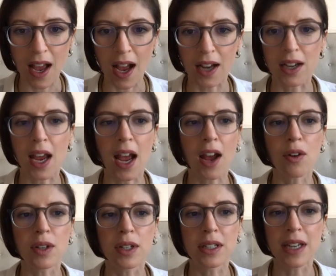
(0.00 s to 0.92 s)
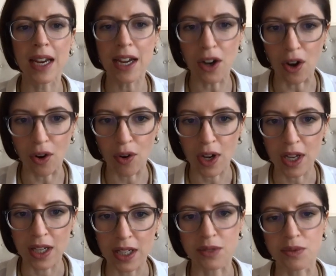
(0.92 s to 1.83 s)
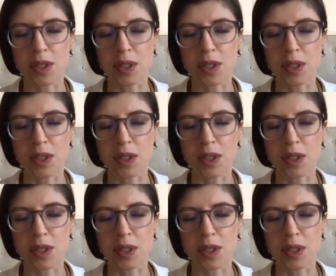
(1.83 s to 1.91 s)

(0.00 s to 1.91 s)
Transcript: on how NATO is